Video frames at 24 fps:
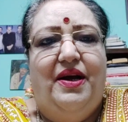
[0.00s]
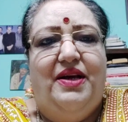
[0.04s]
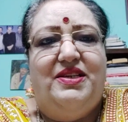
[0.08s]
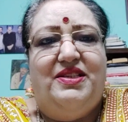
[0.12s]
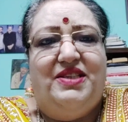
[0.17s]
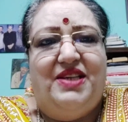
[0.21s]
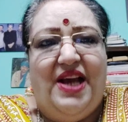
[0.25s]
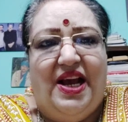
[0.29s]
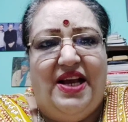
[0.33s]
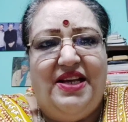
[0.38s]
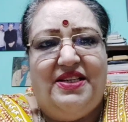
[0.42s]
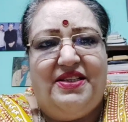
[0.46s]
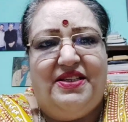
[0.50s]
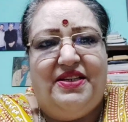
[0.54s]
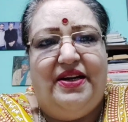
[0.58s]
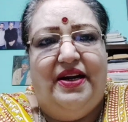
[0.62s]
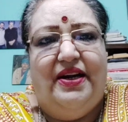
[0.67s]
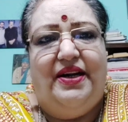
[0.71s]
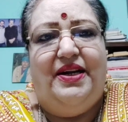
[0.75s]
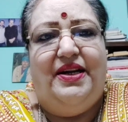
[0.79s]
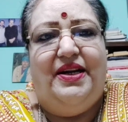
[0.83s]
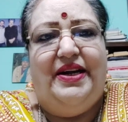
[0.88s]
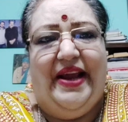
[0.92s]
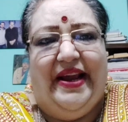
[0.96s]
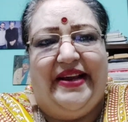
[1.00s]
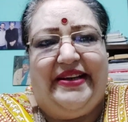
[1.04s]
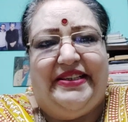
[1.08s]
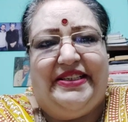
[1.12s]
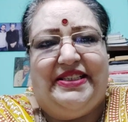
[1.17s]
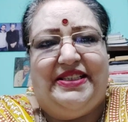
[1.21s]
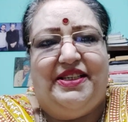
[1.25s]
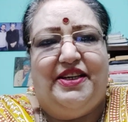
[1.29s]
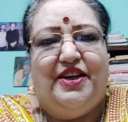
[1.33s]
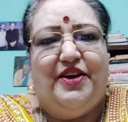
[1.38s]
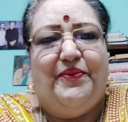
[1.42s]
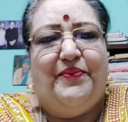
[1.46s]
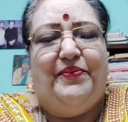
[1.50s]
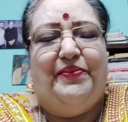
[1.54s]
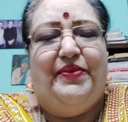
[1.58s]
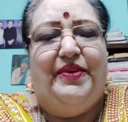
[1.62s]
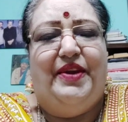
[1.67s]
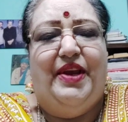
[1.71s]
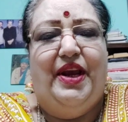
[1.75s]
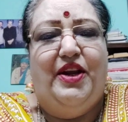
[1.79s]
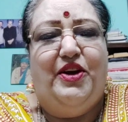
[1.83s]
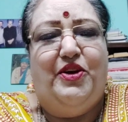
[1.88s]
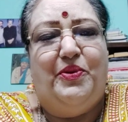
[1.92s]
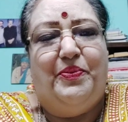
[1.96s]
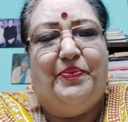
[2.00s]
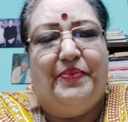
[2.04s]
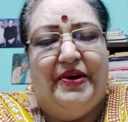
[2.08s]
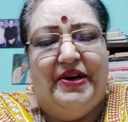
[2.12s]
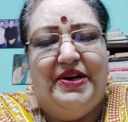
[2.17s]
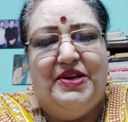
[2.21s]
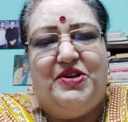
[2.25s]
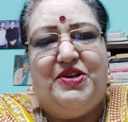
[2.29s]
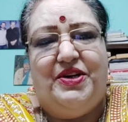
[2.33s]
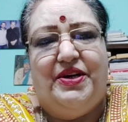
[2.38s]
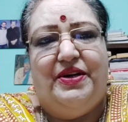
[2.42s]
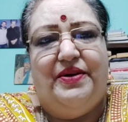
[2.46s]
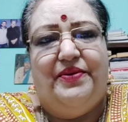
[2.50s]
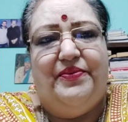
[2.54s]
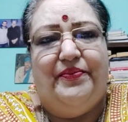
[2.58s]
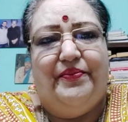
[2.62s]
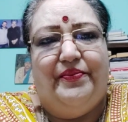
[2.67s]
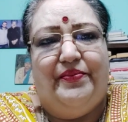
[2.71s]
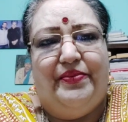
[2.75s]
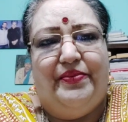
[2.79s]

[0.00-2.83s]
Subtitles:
Sanskrit texts into Persian.